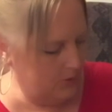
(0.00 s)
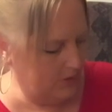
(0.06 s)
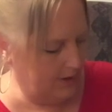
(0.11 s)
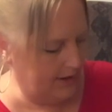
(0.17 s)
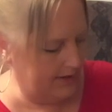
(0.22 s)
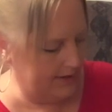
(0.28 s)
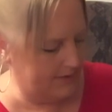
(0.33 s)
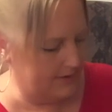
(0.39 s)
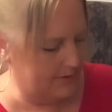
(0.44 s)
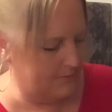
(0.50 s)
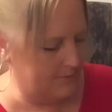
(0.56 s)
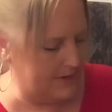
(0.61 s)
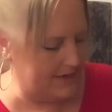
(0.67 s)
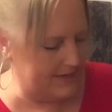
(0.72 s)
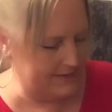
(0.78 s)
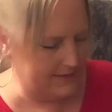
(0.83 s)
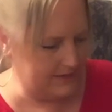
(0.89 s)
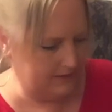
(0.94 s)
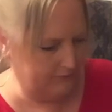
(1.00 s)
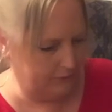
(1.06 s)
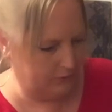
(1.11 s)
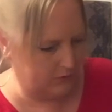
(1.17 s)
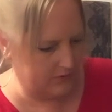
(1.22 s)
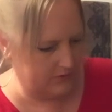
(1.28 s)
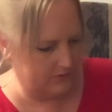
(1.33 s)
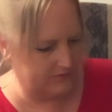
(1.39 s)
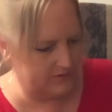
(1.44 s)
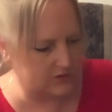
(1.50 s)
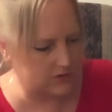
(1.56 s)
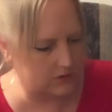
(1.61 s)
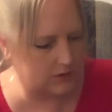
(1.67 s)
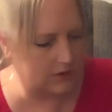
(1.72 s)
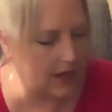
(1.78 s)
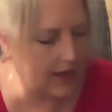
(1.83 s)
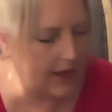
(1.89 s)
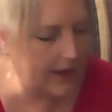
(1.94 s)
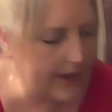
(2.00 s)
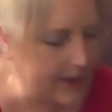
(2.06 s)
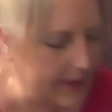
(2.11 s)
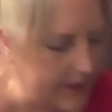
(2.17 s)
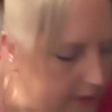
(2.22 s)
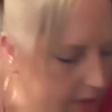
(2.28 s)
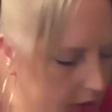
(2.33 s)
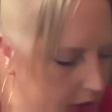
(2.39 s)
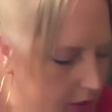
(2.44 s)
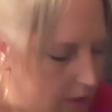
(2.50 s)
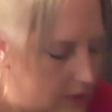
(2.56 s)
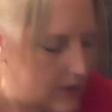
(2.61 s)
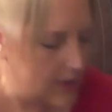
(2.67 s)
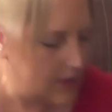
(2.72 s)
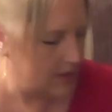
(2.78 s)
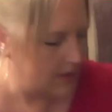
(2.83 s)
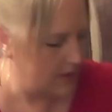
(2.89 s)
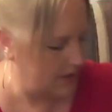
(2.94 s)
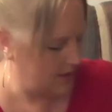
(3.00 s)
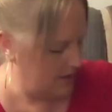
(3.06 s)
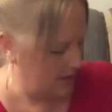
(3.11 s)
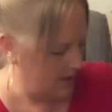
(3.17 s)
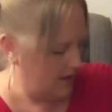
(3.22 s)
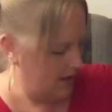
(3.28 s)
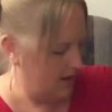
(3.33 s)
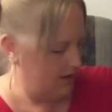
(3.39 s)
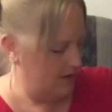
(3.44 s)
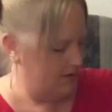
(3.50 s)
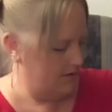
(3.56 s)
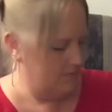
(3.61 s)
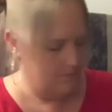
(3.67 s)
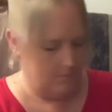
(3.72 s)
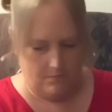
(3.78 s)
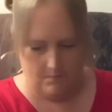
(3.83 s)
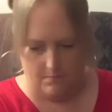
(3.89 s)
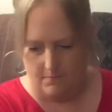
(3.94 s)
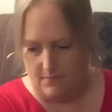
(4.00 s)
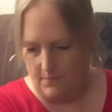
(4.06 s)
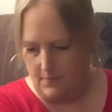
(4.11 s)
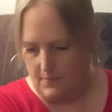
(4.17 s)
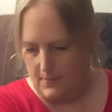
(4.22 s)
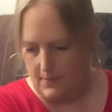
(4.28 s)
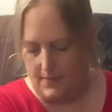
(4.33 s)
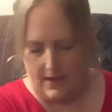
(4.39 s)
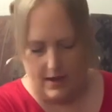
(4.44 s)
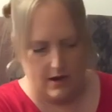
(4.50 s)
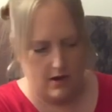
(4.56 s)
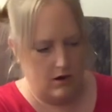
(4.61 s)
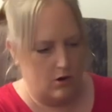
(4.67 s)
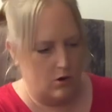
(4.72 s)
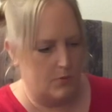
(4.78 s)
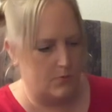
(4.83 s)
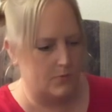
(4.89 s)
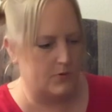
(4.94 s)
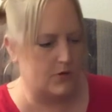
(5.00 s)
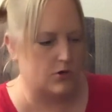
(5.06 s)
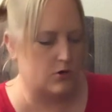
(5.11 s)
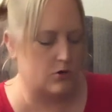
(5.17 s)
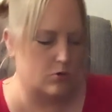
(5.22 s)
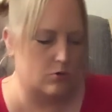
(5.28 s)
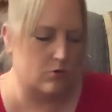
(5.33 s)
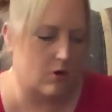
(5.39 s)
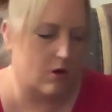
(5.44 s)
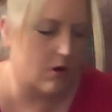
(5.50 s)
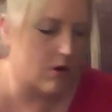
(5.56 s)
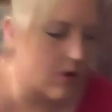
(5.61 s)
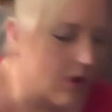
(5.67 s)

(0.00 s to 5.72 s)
you had an amazing 4th of July. Um, I hope you are